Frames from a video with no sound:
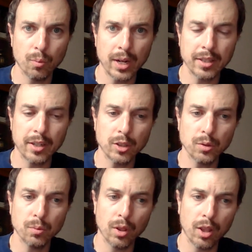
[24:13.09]
when
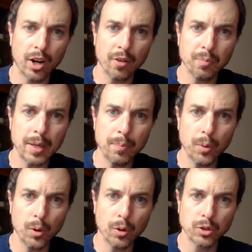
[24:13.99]
there's a lot of
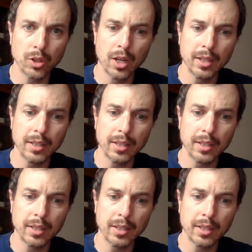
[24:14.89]
people,